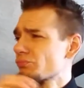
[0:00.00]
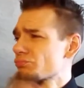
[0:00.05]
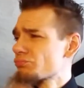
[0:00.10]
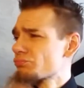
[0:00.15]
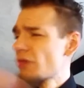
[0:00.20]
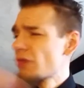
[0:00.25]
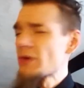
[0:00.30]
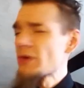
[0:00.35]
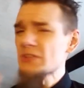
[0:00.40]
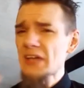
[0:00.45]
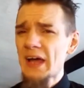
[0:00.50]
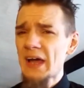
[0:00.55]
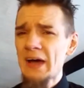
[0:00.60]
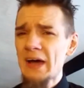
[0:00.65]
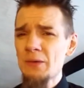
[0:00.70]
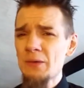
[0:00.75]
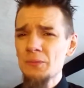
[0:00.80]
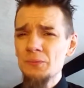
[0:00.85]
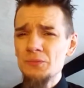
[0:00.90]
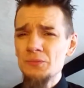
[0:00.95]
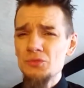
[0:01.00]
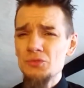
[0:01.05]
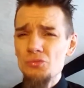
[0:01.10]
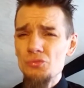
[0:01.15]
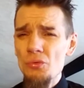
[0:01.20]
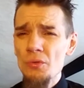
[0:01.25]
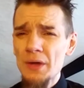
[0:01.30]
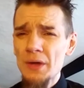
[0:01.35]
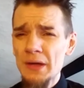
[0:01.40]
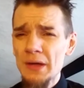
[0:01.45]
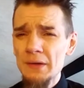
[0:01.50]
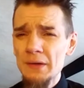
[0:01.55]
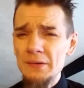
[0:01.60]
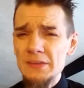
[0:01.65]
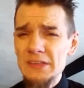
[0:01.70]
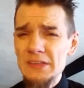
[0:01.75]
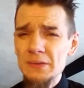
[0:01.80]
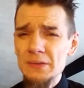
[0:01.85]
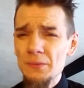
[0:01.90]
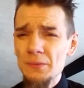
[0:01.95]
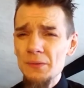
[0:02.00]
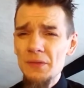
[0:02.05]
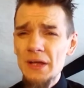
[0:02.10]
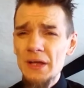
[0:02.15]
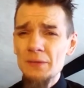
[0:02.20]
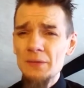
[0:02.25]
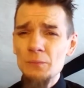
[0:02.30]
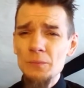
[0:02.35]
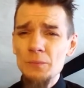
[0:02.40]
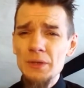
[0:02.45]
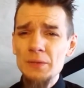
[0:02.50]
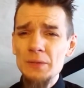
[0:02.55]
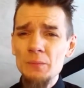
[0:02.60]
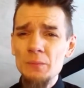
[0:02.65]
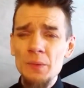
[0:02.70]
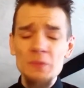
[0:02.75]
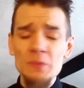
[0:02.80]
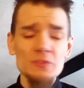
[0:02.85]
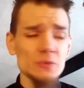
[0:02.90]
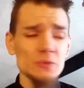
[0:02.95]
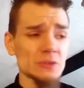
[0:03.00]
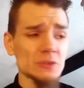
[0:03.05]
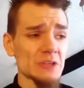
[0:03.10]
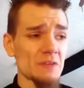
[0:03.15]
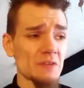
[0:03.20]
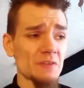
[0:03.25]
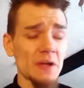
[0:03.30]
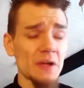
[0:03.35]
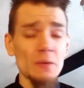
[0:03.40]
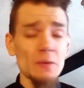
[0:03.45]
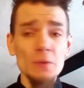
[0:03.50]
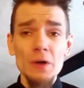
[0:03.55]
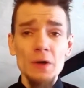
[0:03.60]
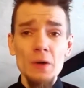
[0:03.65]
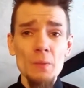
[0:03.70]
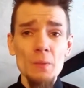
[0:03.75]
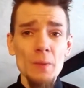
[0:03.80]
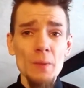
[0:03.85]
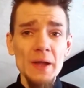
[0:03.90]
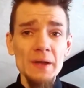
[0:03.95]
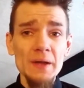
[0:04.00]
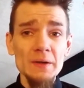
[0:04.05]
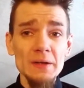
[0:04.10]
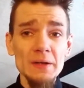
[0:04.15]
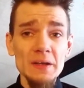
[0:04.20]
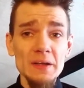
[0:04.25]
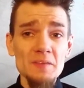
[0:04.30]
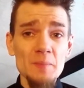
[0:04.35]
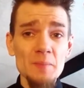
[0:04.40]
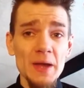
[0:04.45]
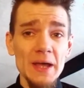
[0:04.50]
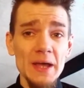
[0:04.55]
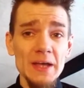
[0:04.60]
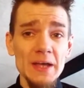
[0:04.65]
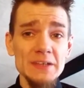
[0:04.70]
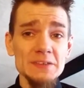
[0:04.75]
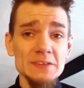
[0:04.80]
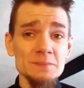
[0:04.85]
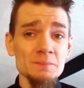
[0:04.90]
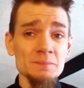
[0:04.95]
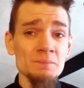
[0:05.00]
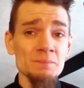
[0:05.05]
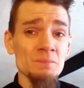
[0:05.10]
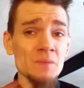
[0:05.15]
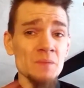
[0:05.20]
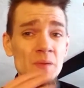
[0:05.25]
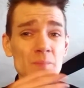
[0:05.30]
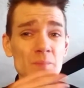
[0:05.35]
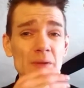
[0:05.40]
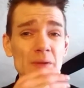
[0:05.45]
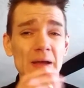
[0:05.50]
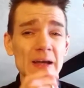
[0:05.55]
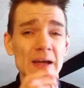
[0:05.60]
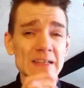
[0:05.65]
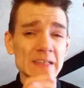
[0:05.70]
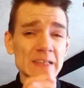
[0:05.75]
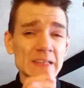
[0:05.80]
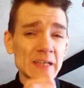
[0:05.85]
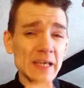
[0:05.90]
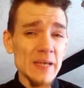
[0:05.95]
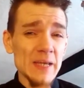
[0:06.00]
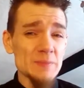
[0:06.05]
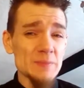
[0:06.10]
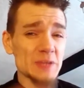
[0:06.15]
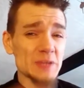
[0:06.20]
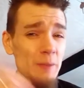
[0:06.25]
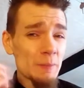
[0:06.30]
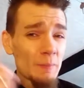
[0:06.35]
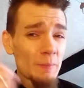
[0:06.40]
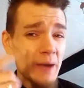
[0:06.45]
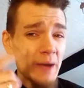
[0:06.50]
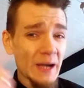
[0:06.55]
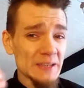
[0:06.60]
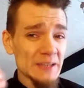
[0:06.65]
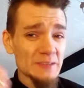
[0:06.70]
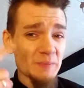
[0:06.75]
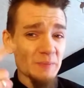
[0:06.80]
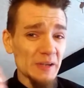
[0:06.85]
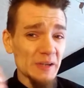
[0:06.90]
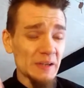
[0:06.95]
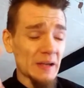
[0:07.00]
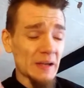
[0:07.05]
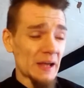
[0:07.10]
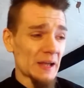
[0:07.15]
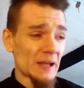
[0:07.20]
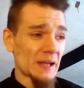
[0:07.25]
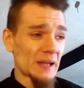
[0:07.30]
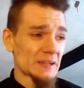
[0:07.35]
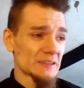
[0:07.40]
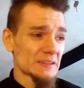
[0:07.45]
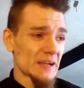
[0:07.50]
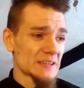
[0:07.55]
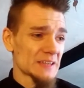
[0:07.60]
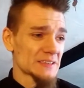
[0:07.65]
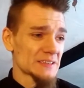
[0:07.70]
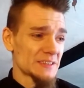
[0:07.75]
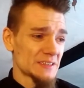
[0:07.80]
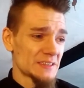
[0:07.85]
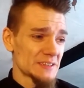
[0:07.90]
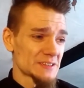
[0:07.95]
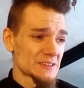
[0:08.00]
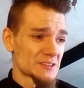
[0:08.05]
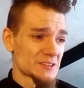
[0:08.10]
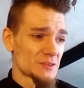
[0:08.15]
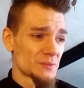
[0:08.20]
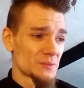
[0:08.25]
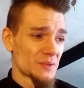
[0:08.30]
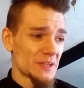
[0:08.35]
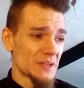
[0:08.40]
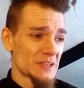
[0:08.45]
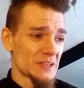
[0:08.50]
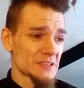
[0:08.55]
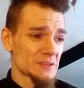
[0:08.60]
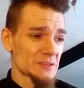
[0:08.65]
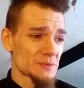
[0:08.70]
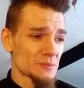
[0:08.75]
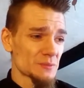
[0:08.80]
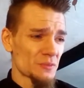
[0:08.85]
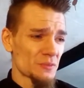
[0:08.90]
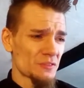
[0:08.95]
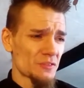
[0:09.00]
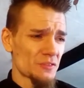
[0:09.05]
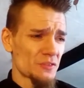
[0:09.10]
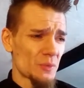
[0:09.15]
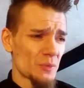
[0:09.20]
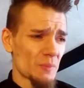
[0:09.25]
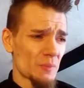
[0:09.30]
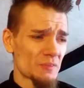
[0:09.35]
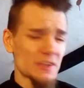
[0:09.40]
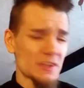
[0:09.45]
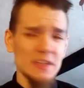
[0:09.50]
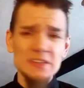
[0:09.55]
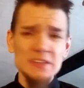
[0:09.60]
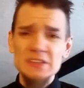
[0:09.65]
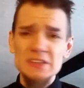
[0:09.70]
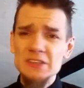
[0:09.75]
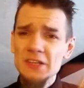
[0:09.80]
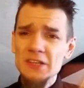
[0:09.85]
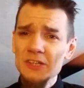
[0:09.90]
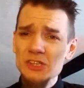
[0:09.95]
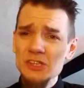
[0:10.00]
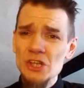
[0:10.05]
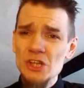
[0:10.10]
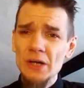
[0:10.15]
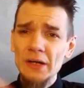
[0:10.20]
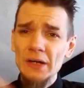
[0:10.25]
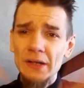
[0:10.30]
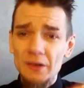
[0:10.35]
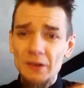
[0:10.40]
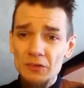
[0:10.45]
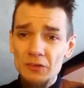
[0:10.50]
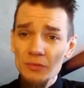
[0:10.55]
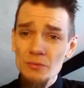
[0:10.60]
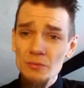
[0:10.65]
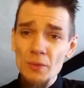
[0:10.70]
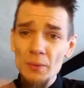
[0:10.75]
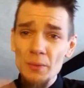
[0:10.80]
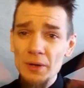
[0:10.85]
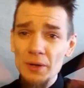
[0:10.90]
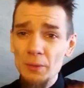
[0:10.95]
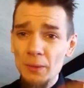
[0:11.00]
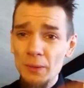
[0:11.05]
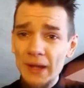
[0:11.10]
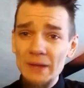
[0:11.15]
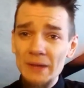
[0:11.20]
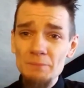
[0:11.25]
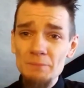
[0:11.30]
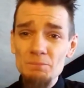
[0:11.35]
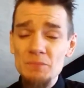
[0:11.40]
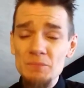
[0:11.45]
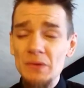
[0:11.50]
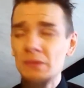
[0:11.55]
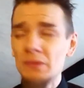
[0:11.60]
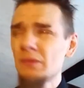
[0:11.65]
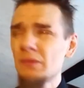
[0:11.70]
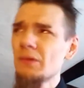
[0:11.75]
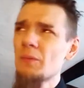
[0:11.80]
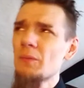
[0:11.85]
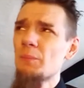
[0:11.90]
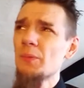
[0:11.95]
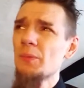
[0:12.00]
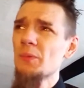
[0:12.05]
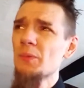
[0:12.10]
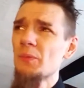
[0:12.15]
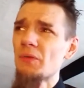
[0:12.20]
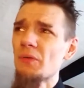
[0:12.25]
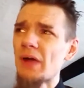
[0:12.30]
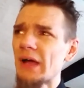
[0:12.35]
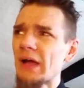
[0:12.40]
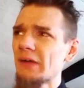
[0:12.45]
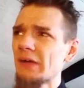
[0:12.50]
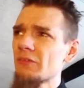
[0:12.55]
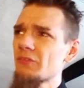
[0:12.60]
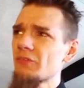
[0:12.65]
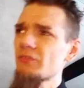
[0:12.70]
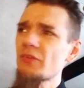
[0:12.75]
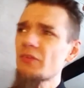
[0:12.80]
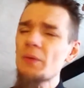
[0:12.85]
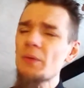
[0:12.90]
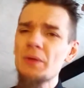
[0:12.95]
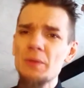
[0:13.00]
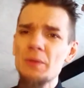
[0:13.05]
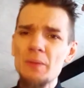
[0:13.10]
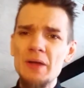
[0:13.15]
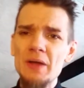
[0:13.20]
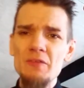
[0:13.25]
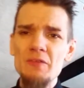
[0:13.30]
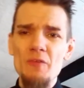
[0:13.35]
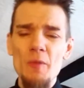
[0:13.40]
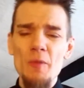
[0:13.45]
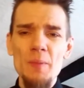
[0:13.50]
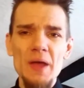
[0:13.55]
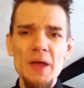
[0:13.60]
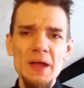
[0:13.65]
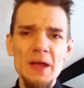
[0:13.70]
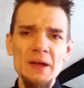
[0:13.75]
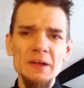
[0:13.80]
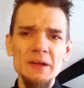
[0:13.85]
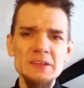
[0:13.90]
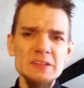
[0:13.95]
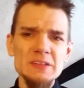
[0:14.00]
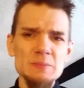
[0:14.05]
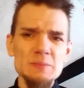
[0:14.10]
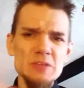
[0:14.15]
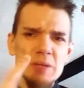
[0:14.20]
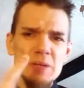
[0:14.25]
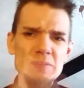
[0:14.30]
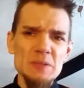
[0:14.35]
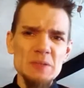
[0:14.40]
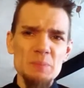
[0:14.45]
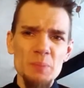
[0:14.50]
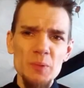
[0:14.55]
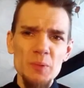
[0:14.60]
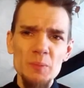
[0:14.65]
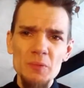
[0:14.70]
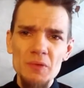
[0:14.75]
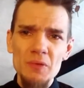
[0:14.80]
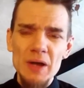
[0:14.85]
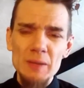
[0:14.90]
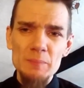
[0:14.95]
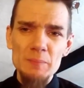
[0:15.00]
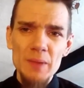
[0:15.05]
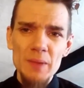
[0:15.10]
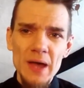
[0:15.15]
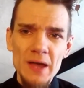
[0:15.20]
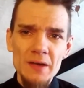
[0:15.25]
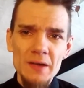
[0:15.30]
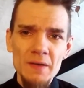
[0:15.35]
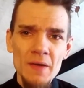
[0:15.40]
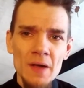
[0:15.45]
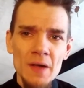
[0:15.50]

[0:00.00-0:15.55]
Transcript: wrote it out, drawn it, and did all of that weird and wonderful stuff, that it'd go away and it'd leave my head. But it hasn't. It keeps coming back to me. And as it does do this with a few other things, it's like juggling. I throw it away. Or a boomerang. Throw it away for a bit, and sometimes they boomerang back.